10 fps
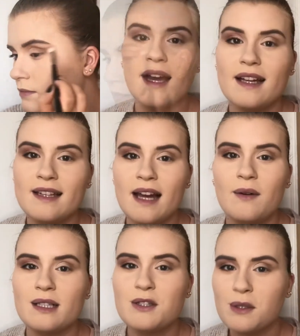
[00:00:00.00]
Now I
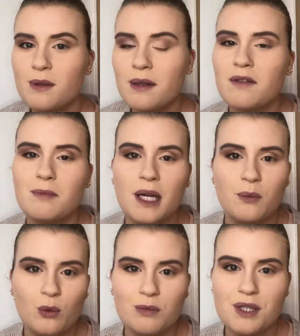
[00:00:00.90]
do love my
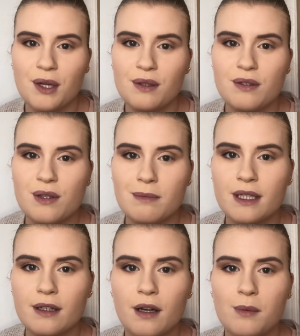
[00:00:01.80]
warm tone, so I'm going
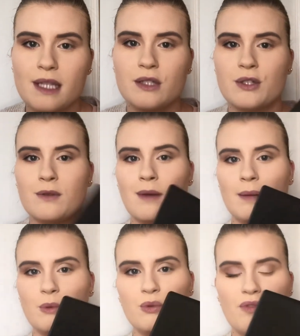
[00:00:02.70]
to go into my Morphe